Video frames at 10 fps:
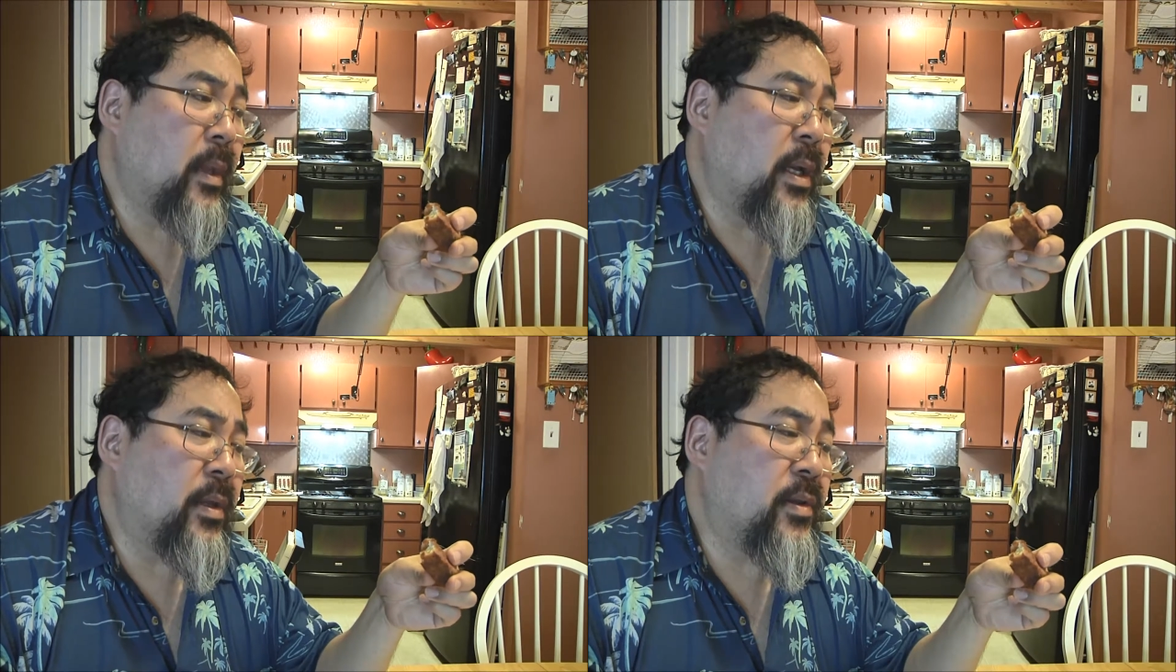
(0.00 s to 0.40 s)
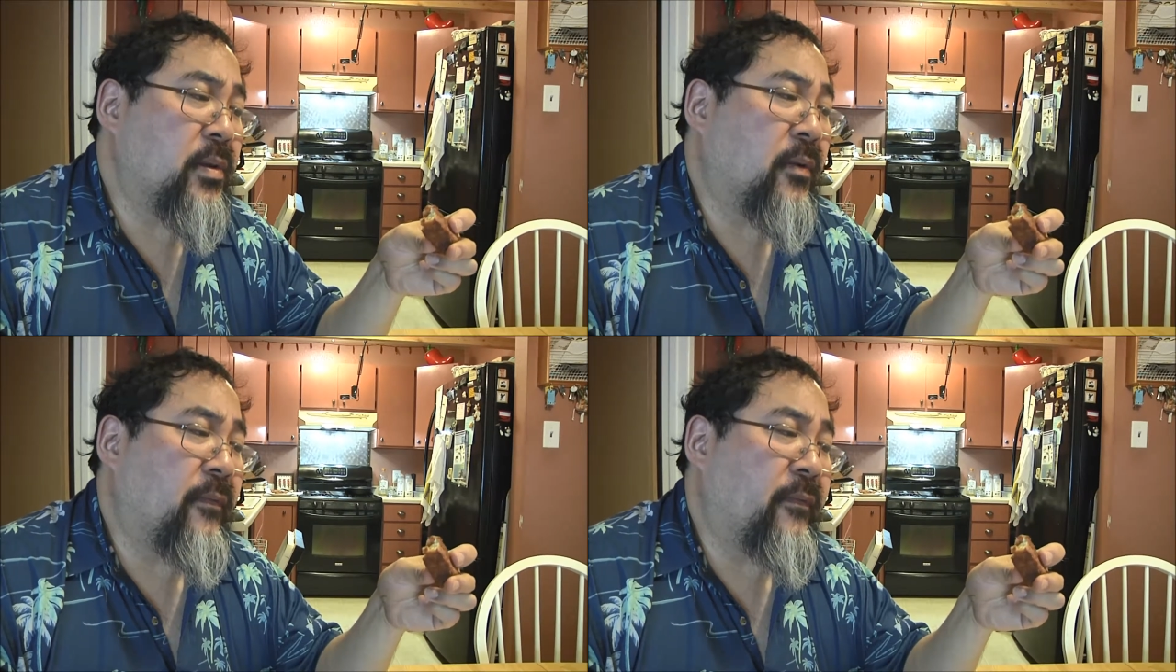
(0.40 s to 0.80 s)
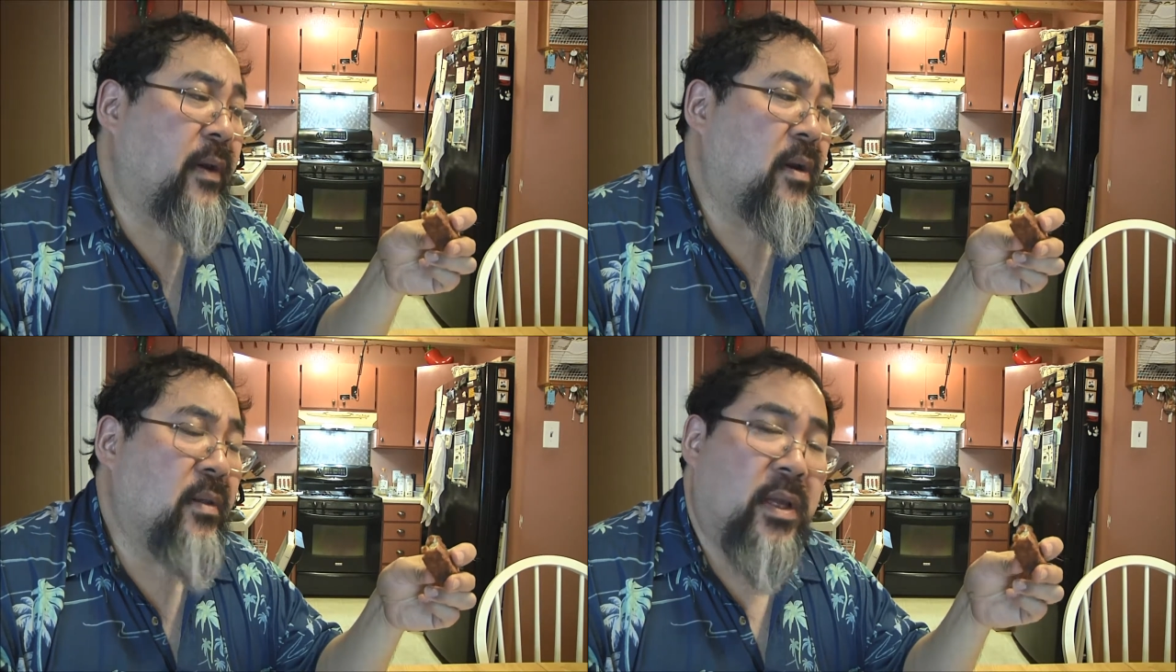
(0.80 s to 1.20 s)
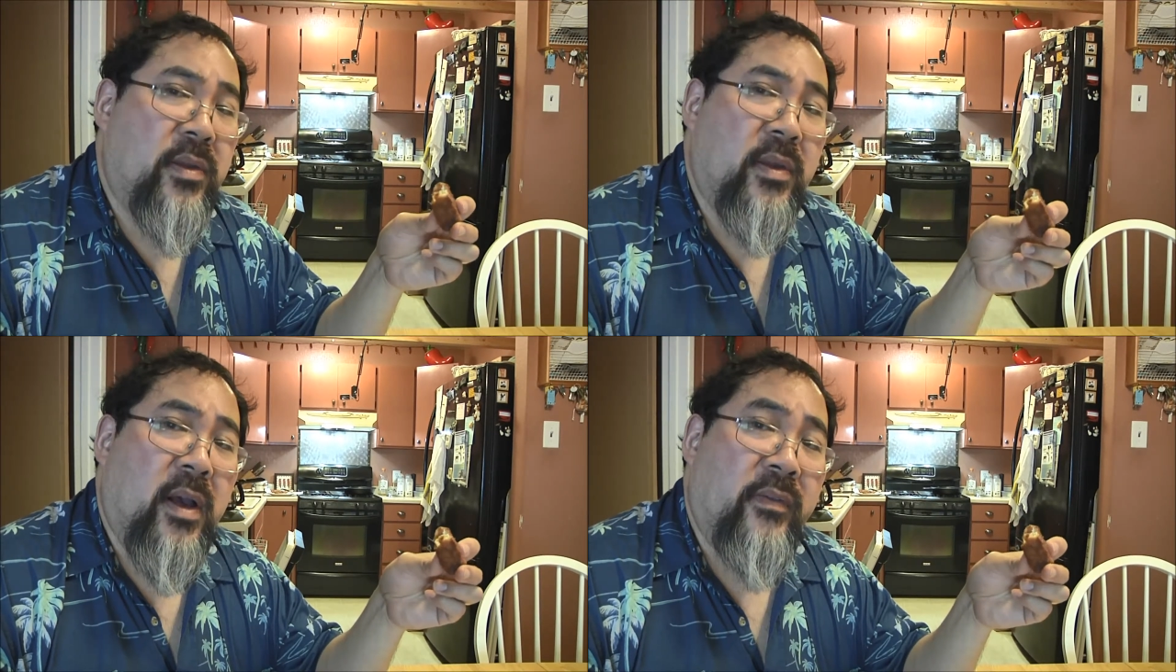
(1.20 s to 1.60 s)
It's still fairly
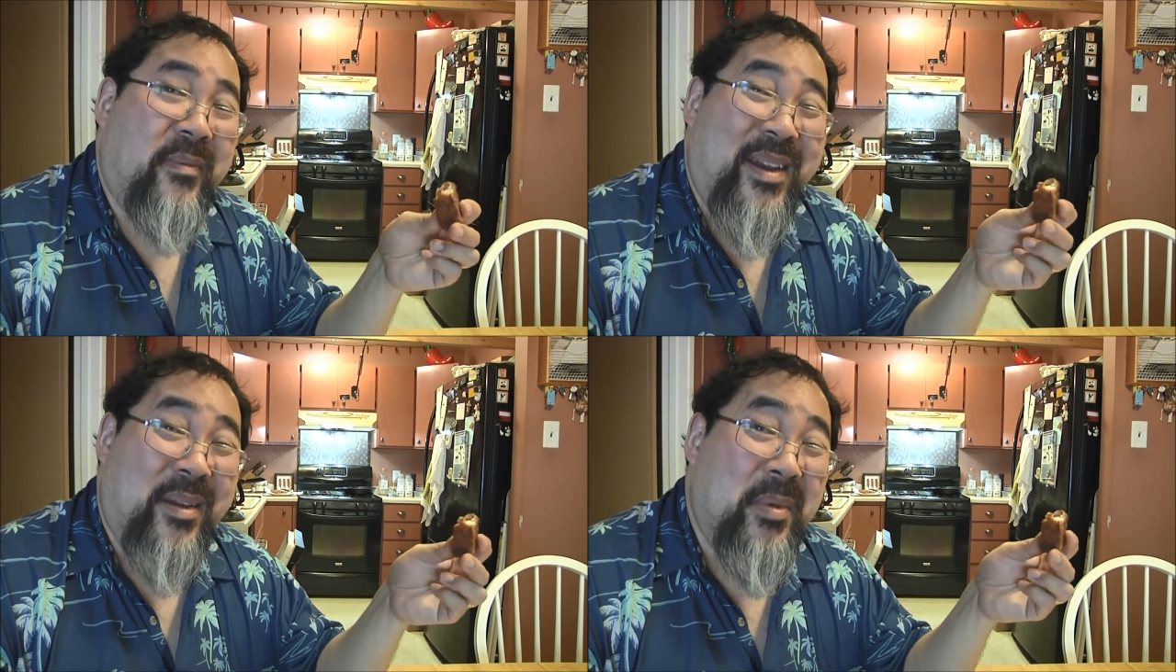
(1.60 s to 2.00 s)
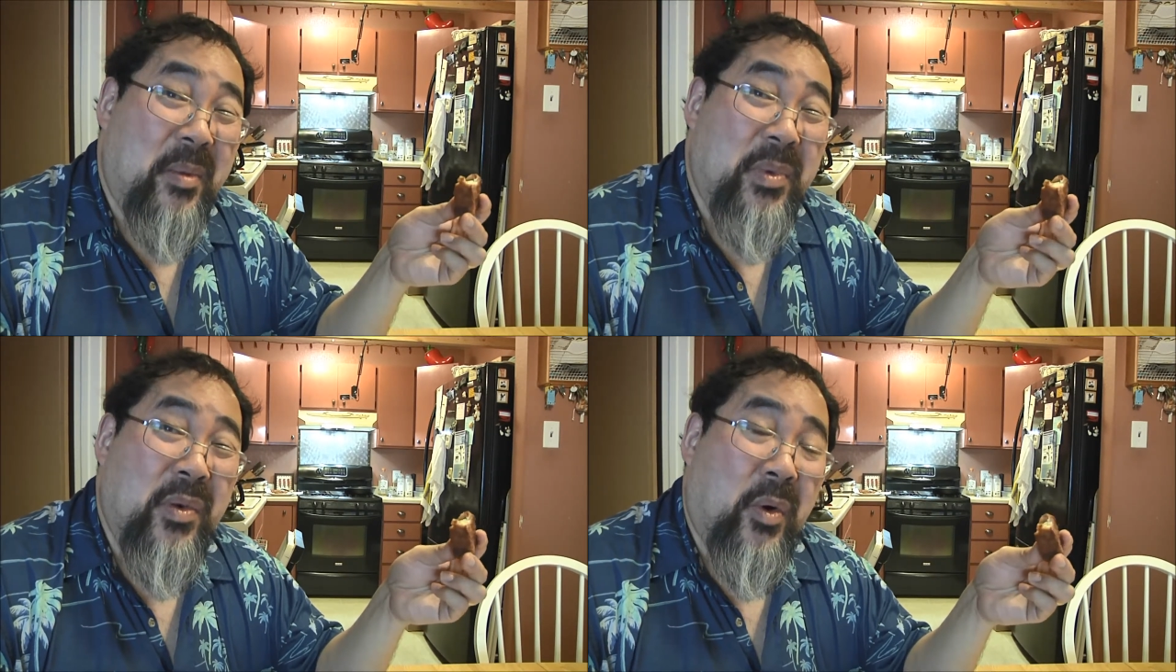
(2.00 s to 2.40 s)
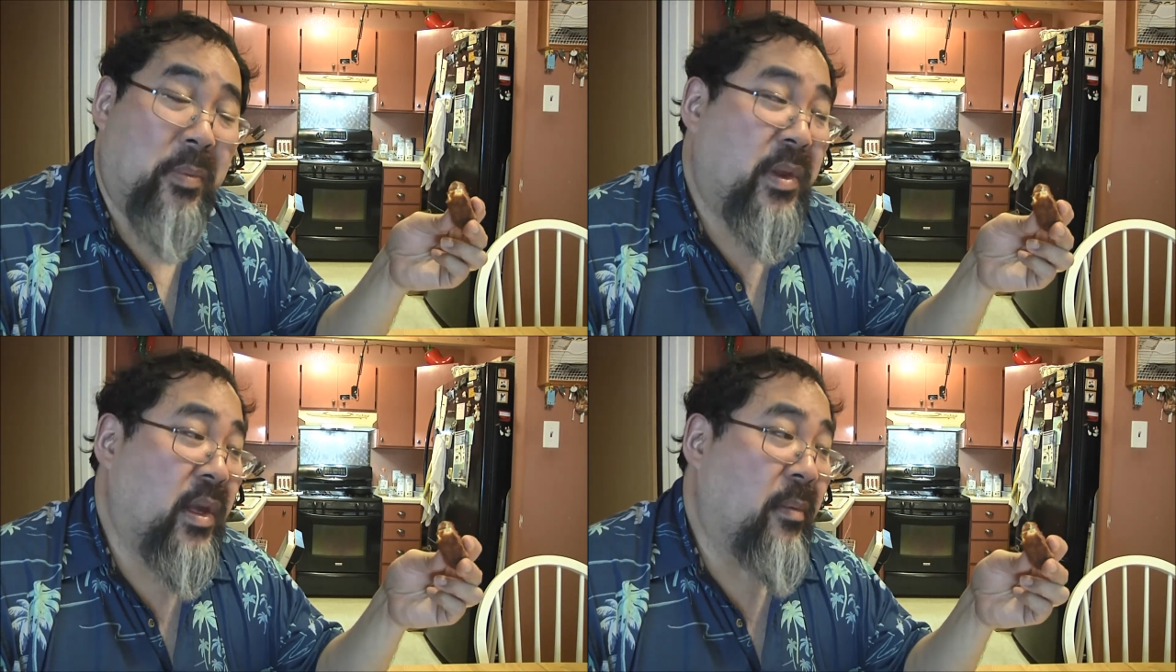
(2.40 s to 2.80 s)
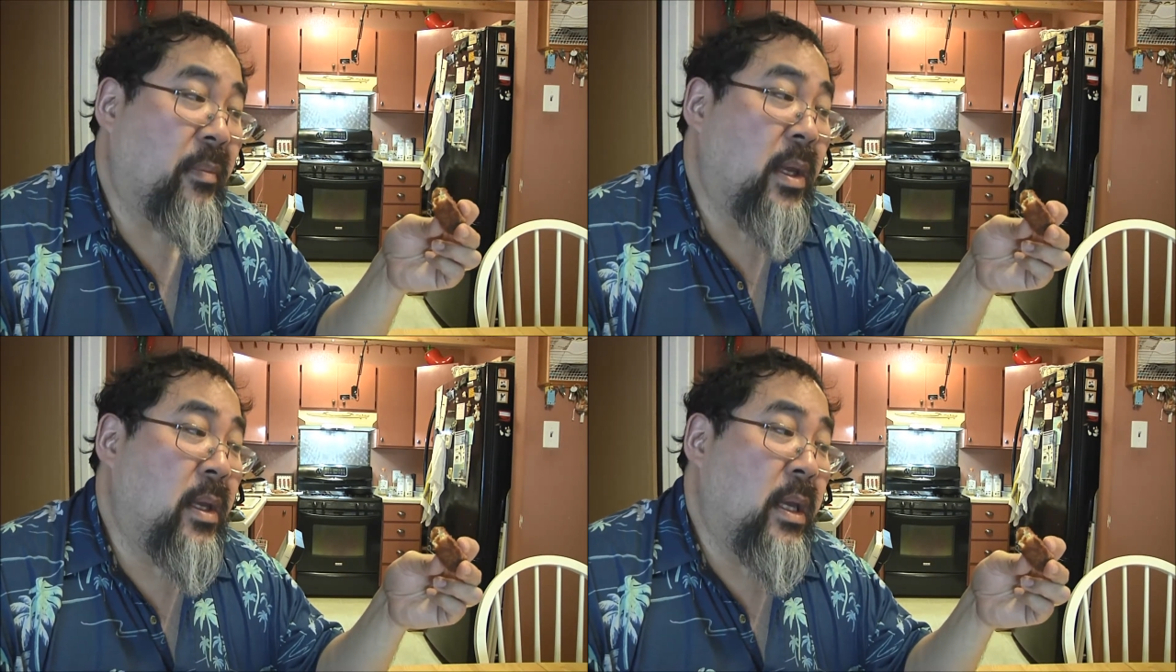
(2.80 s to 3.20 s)
soft. I mean, it absorbed some
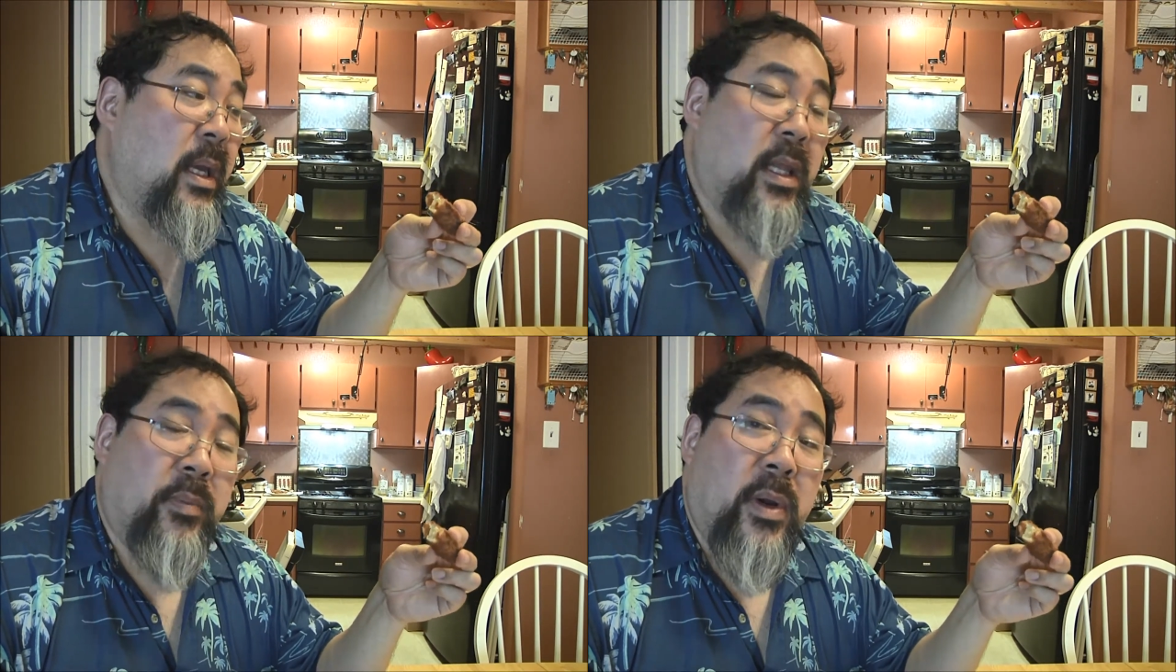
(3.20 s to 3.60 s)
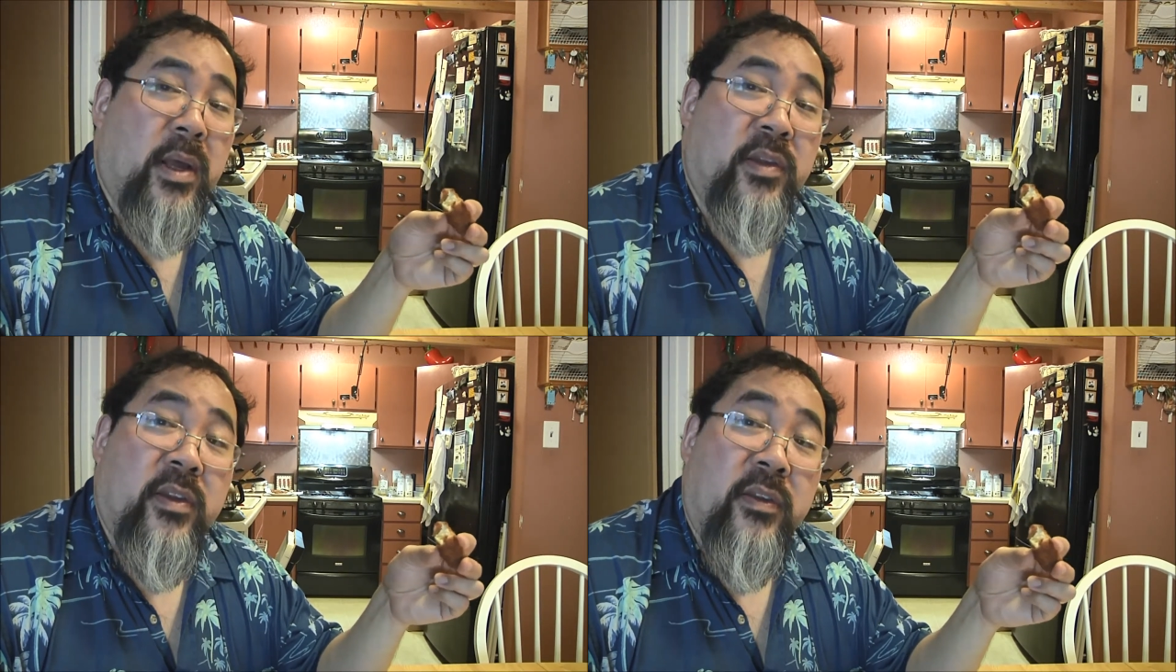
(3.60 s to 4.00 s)
in the process